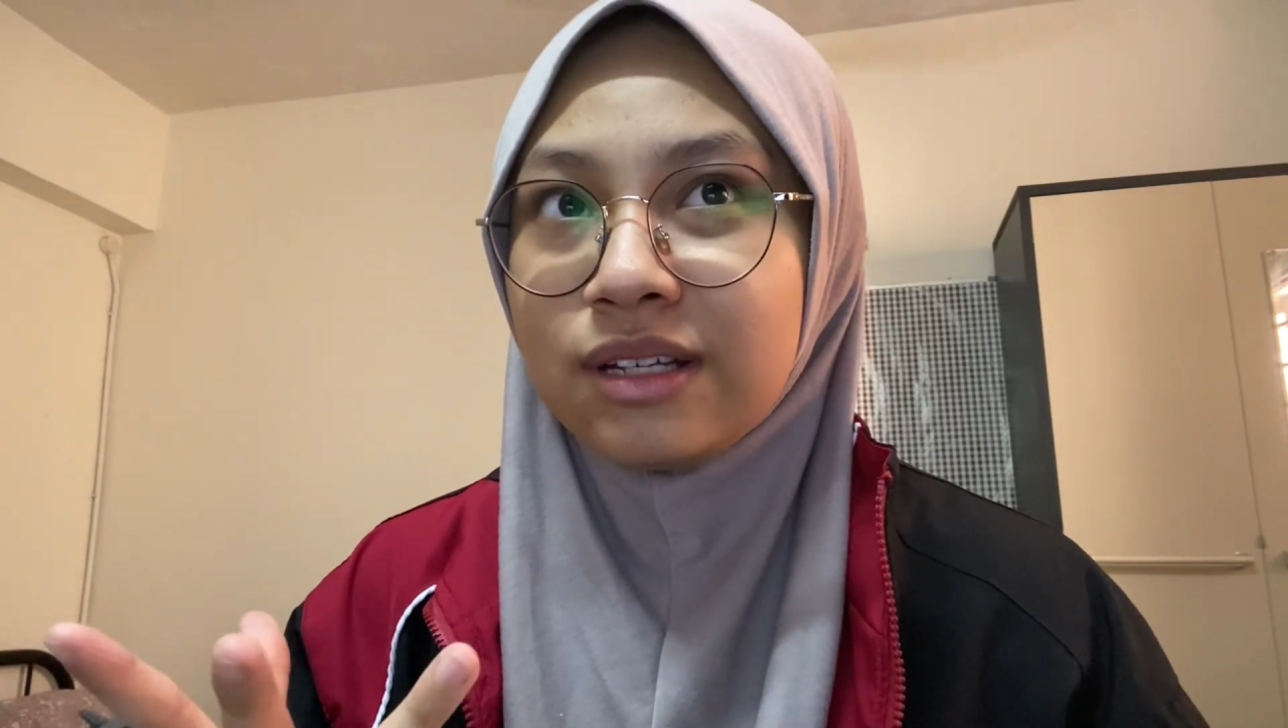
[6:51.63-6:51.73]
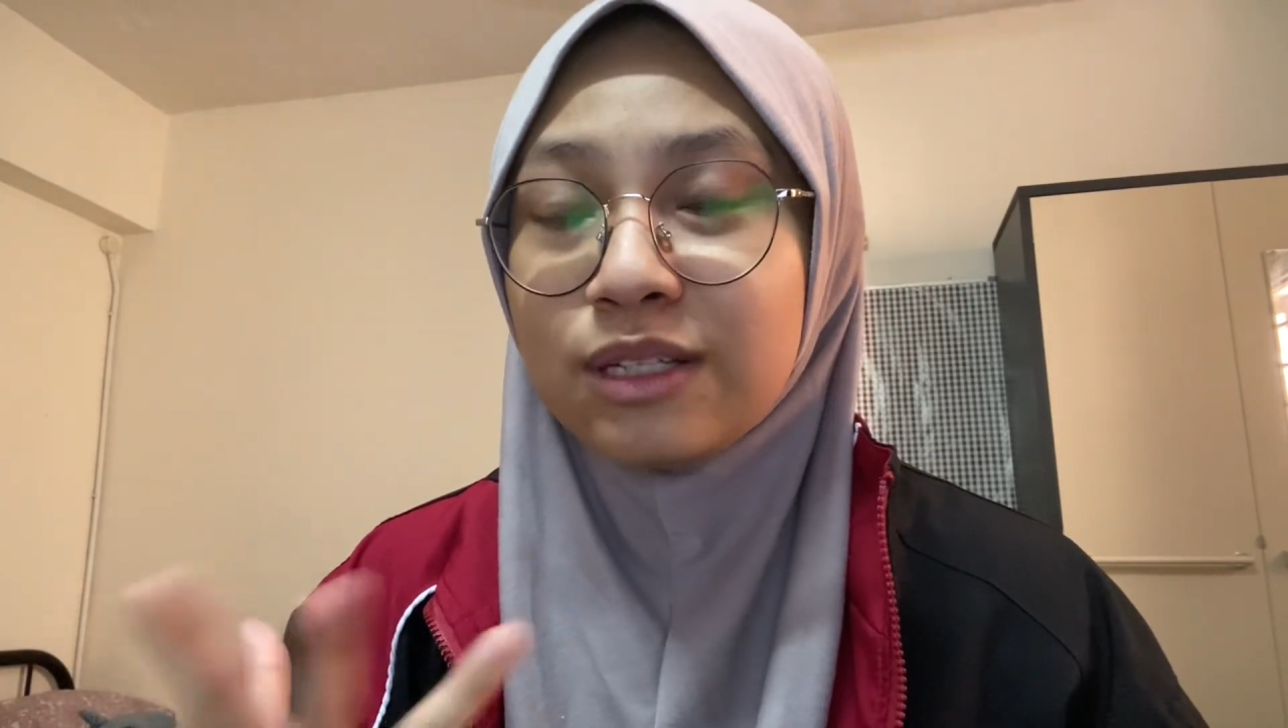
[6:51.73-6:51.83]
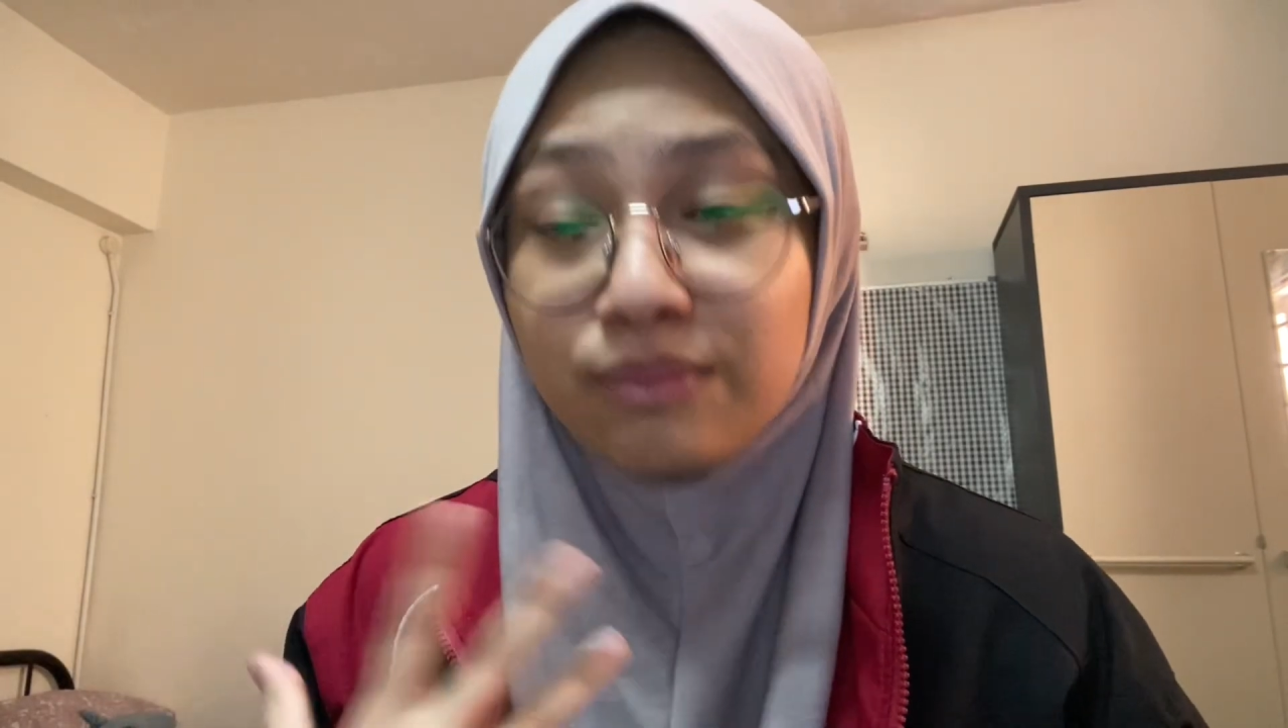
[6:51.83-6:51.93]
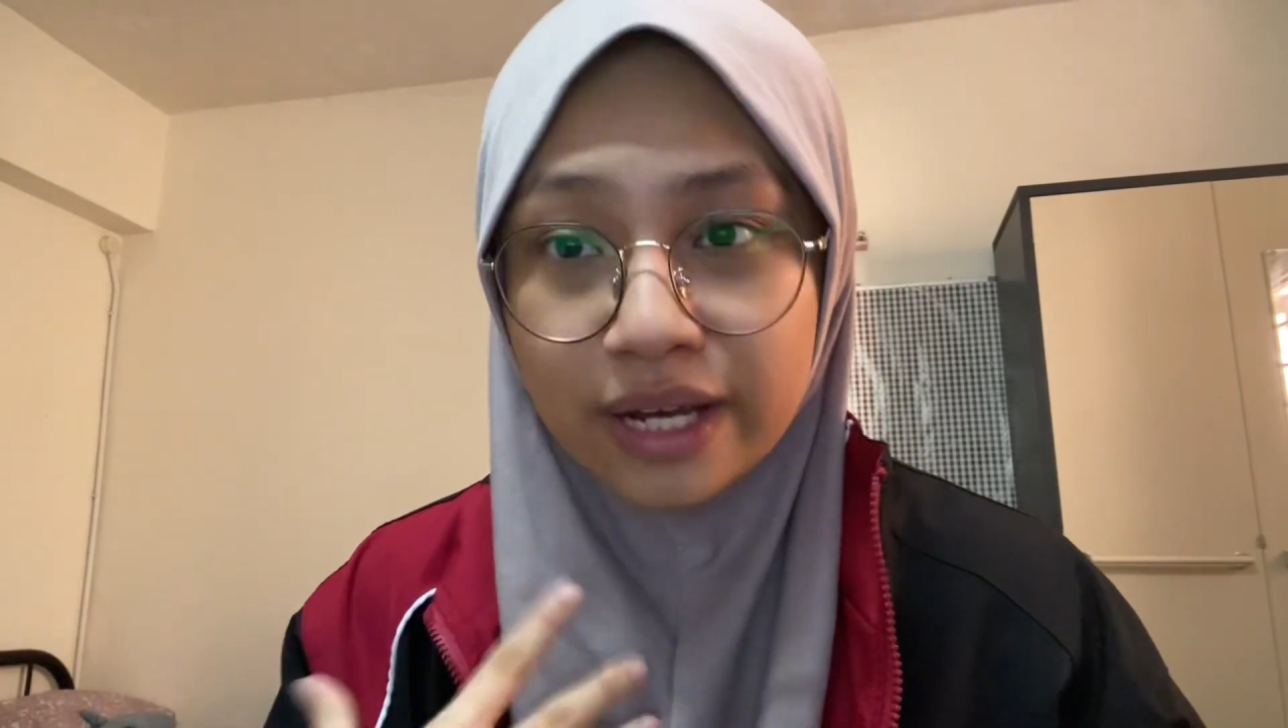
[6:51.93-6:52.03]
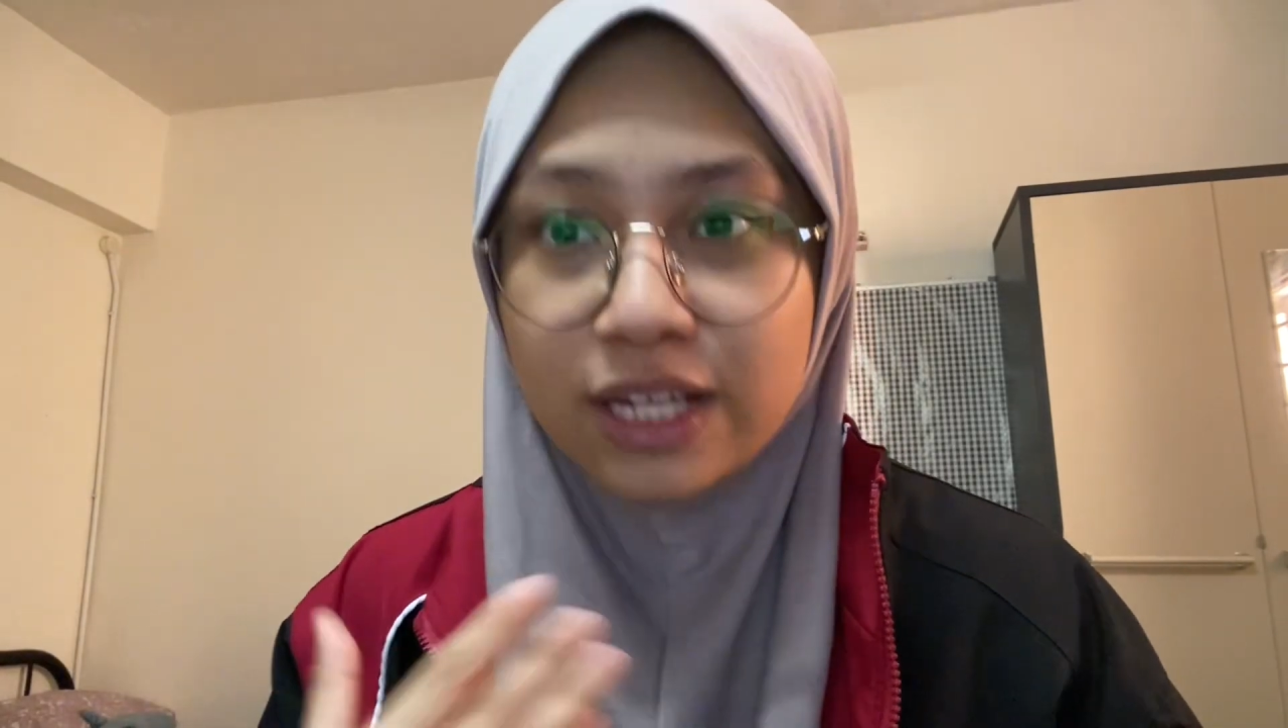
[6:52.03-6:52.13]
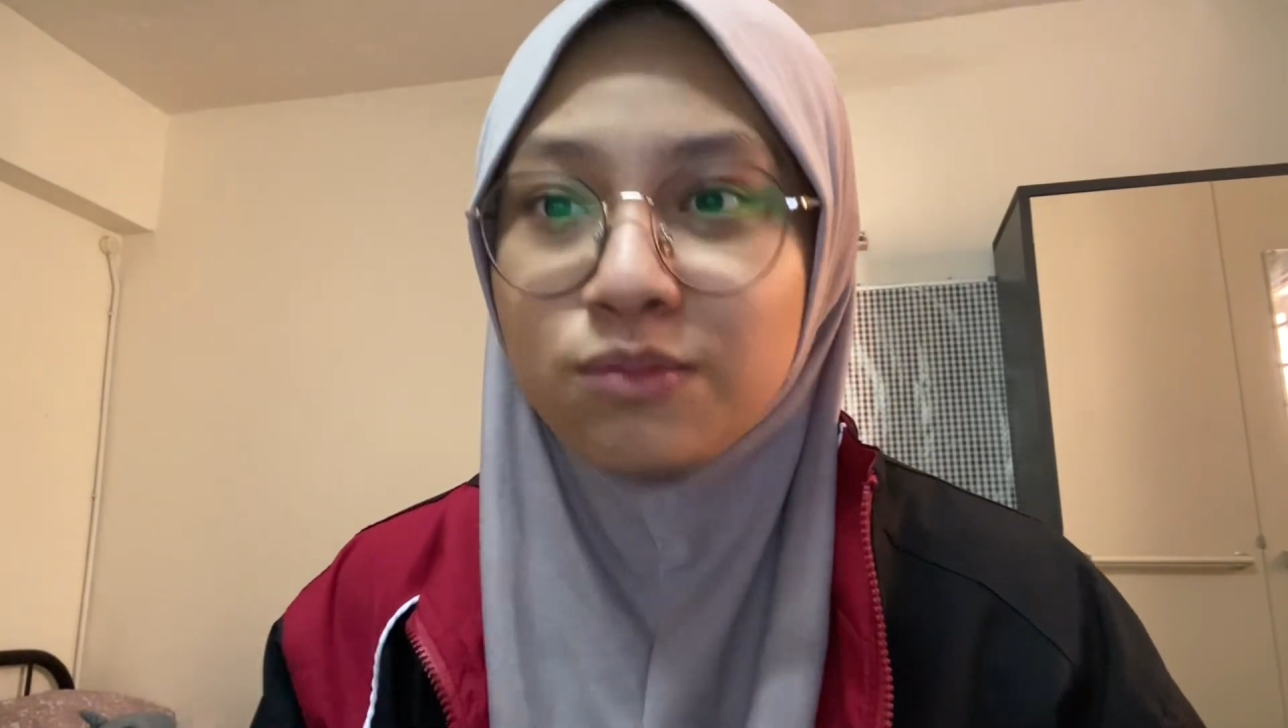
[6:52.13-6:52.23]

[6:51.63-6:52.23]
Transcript: my